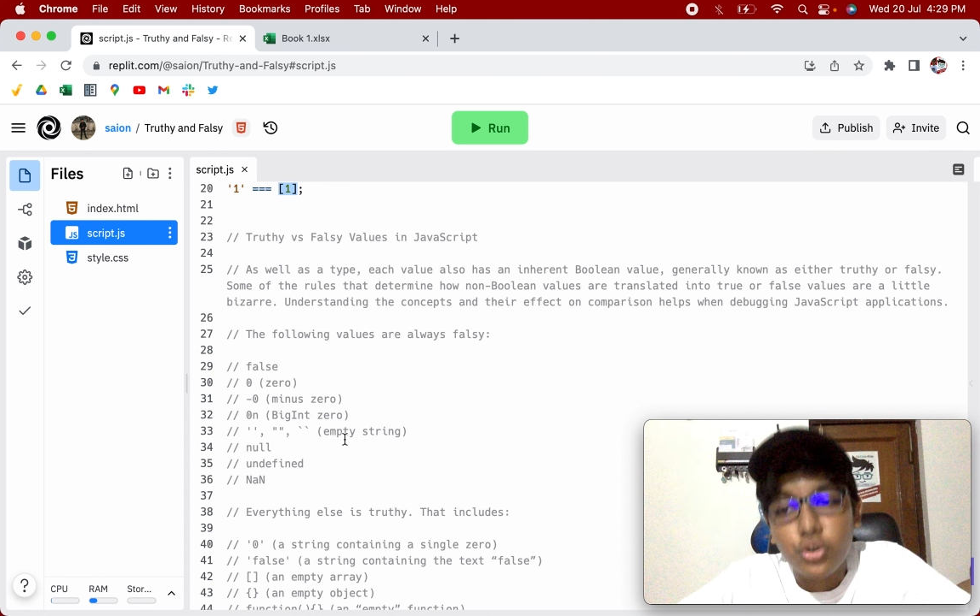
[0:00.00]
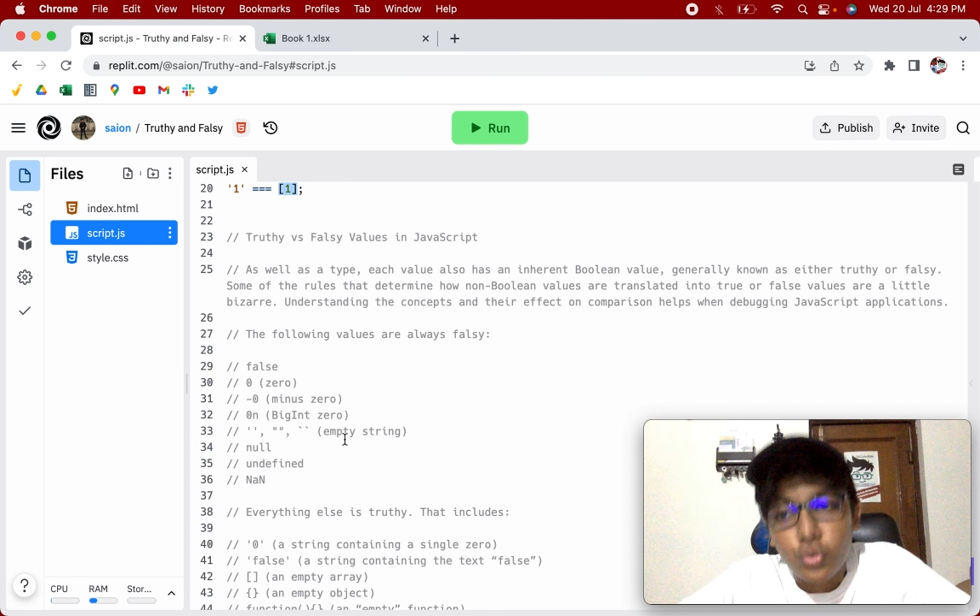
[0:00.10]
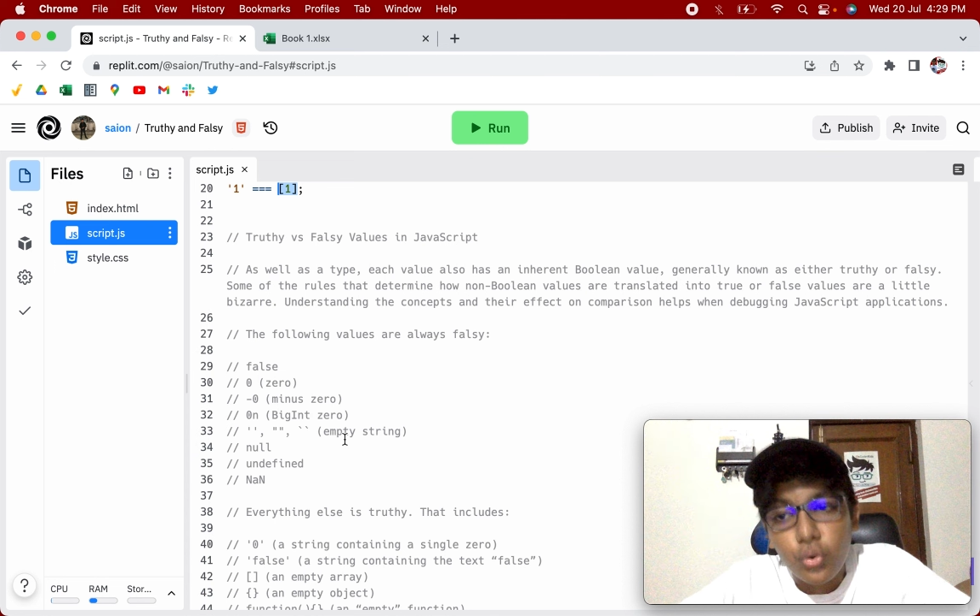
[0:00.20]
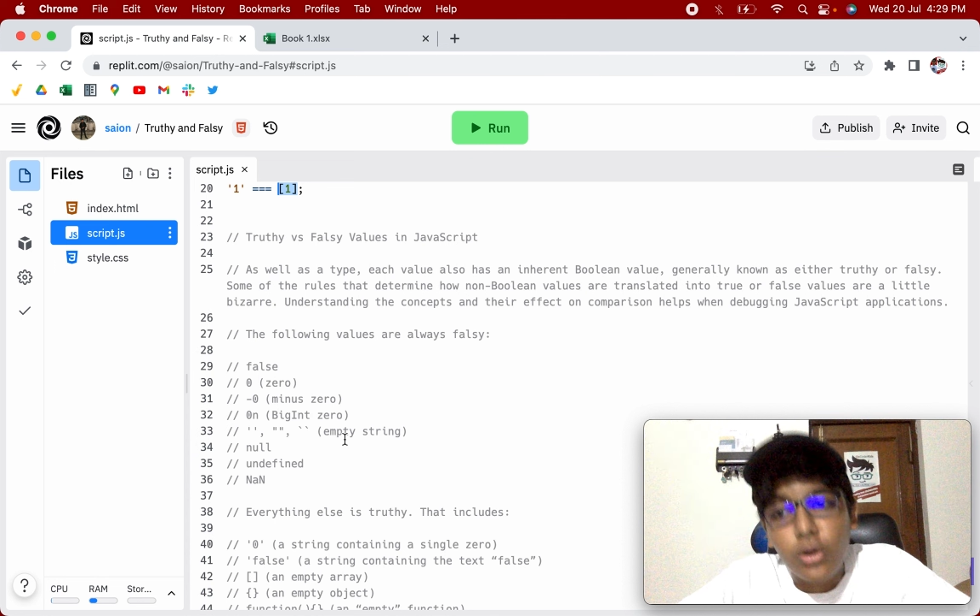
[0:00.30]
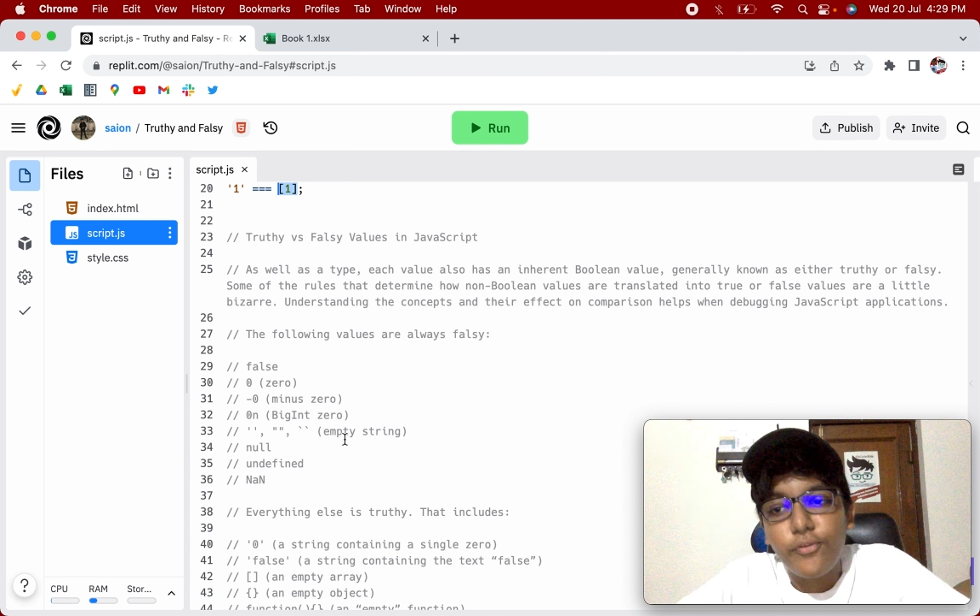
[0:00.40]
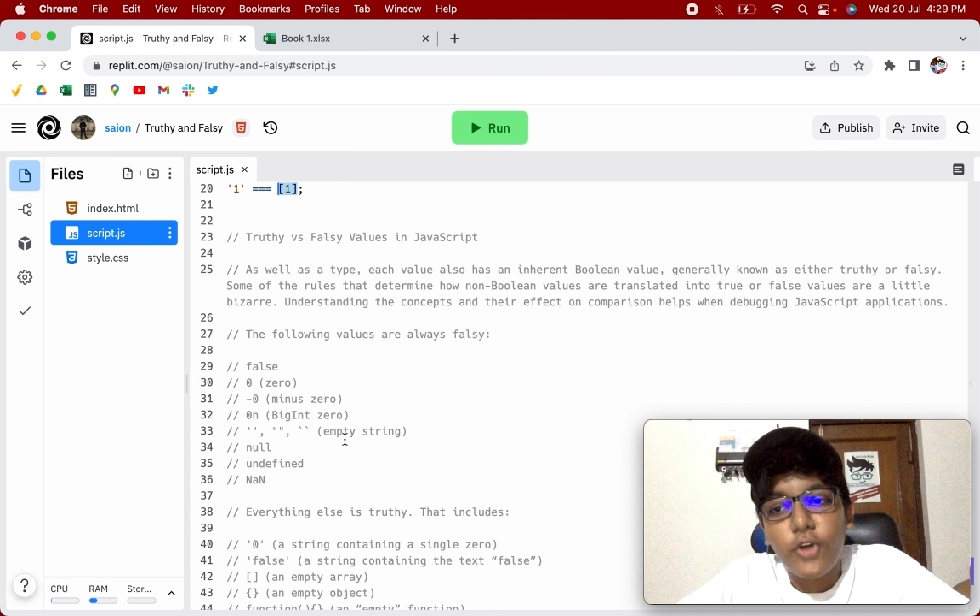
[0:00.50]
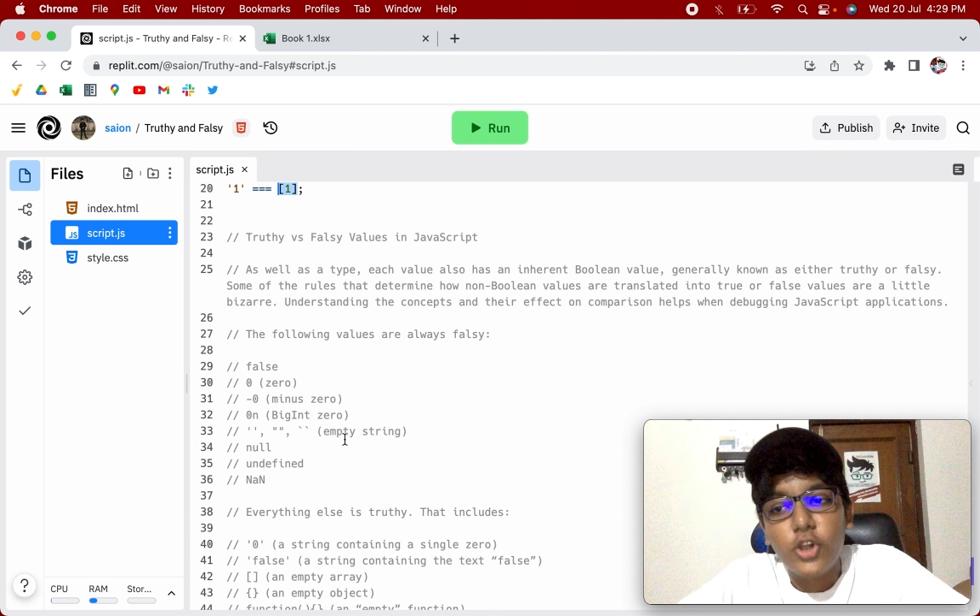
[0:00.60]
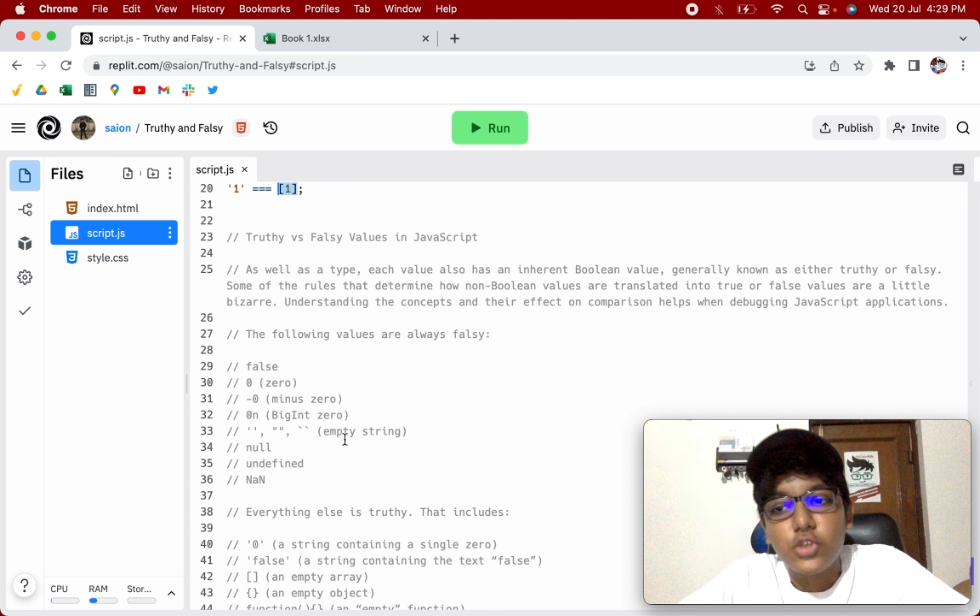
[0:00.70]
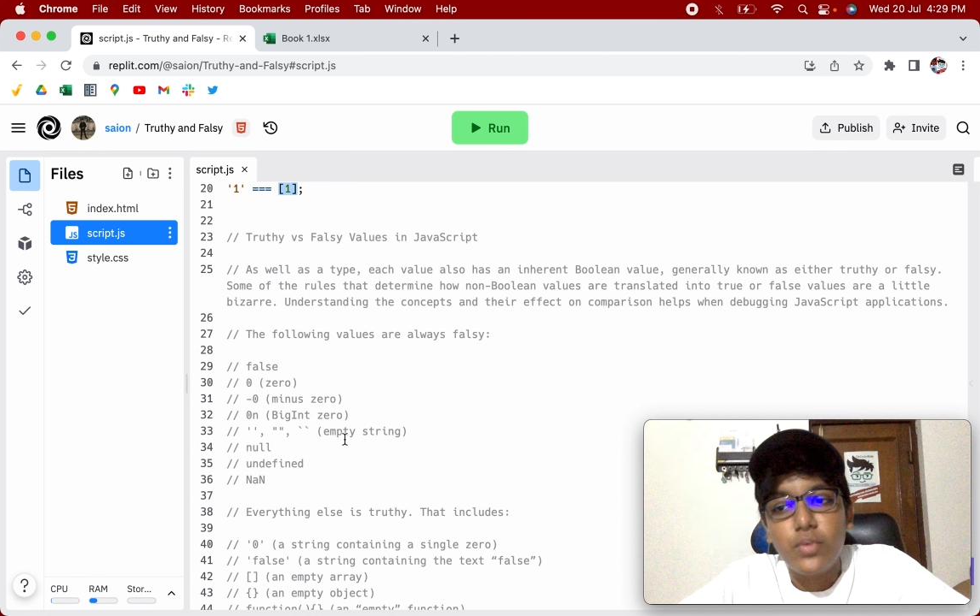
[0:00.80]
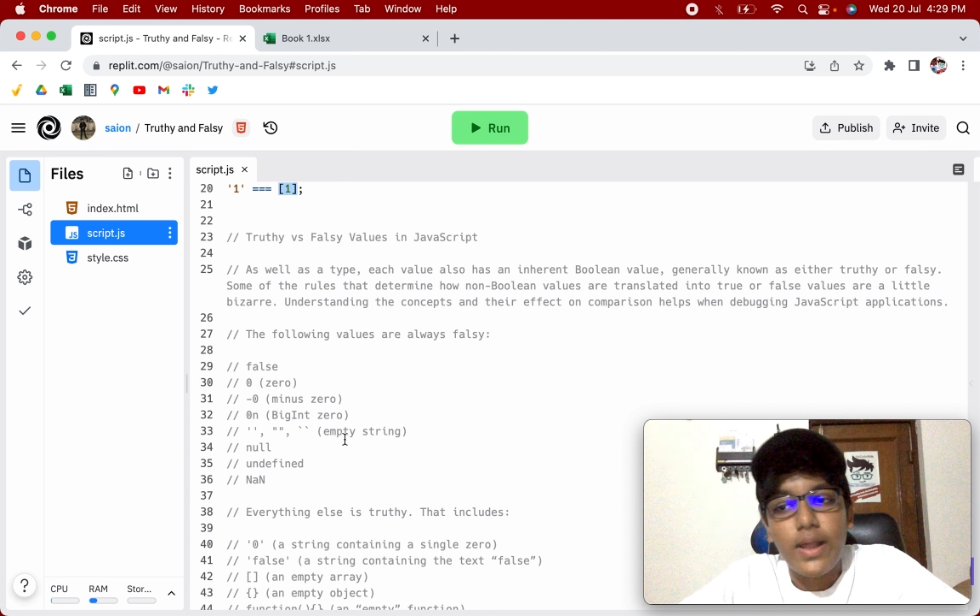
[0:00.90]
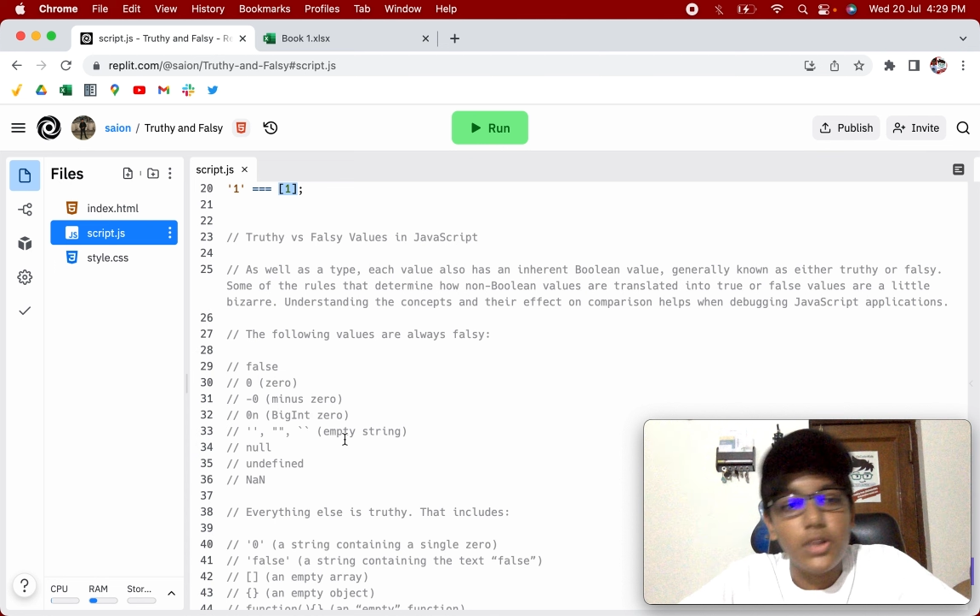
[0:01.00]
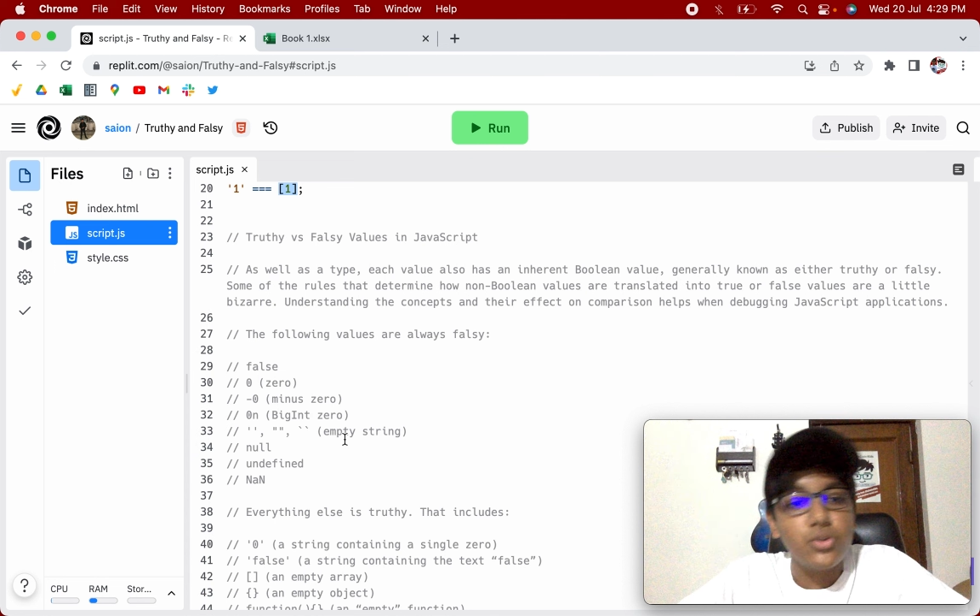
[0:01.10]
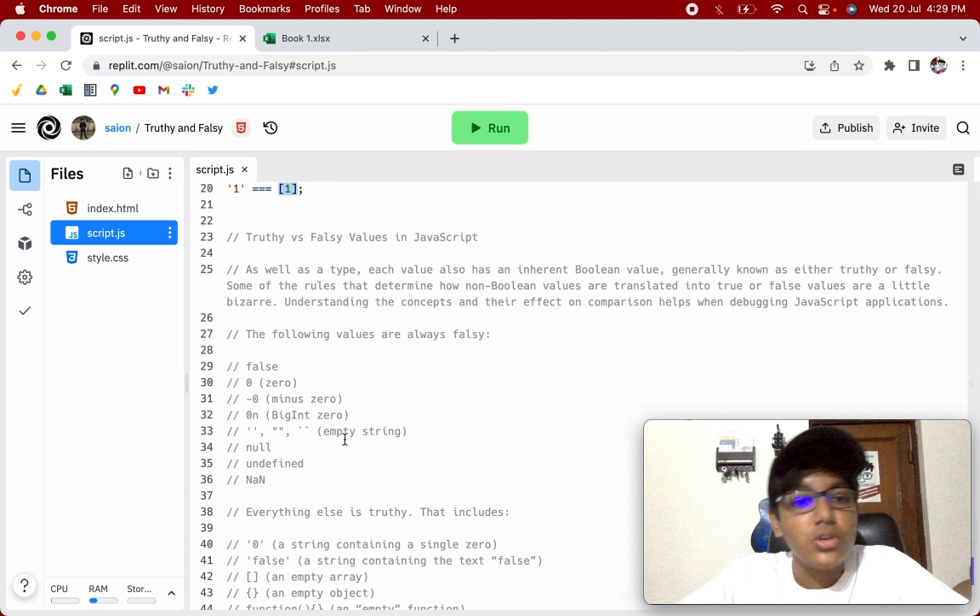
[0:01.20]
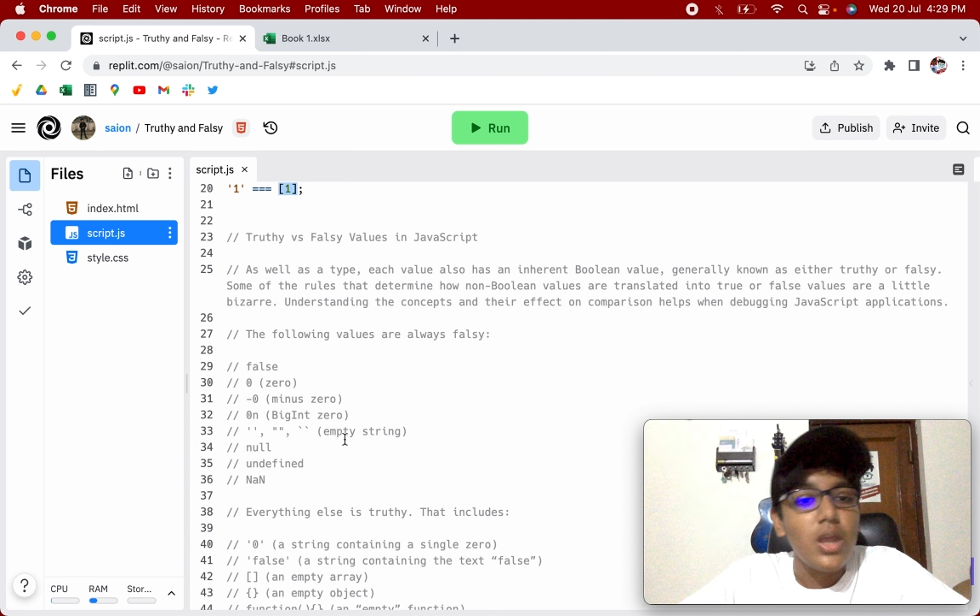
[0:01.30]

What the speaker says: true or false values